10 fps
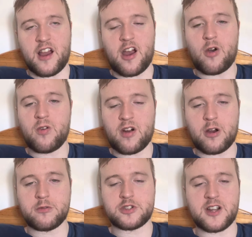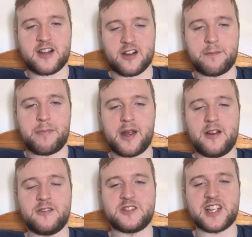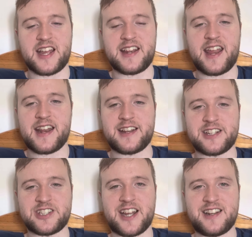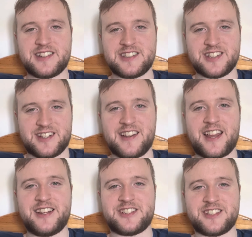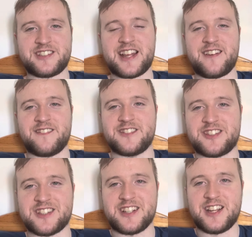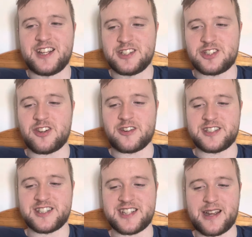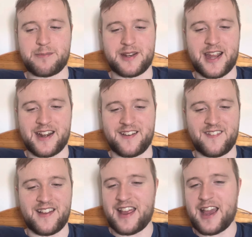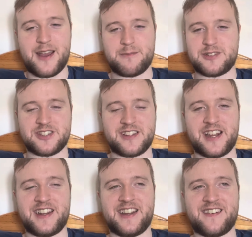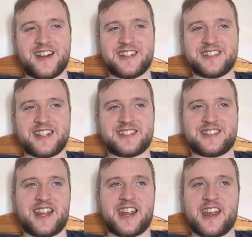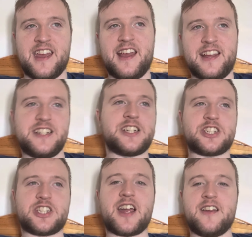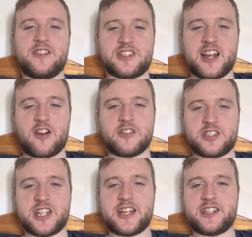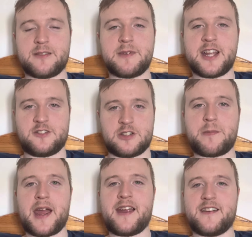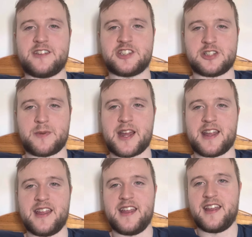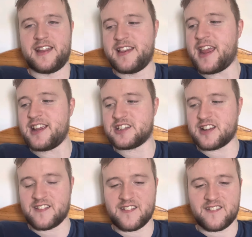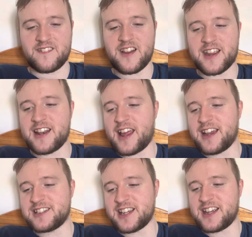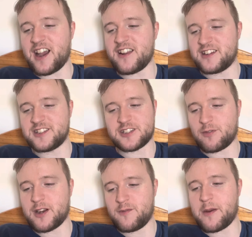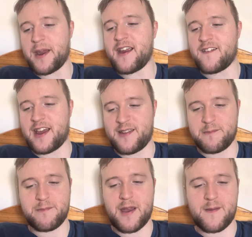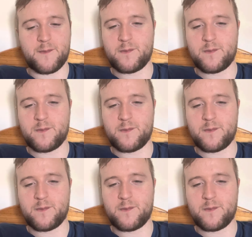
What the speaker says: whole Old Trafford boomed, and then the chance Glazers out started happening. Absolutely fantastic. Just shows that our stadium needs repairs, but these fucking lazy cunts won't repair it. But